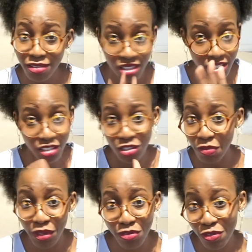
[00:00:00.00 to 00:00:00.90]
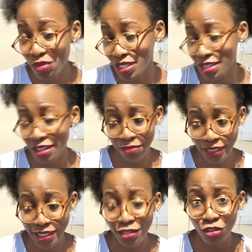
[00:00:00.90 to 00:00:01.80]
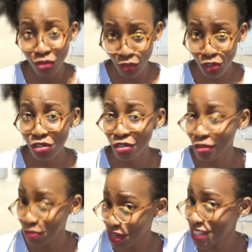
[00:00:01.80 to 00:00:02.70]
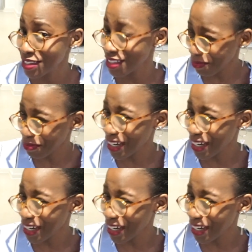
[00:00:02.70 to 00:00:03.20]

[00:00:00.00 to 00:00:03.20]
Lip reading: nothing is stopping you from pressing that button. You should press that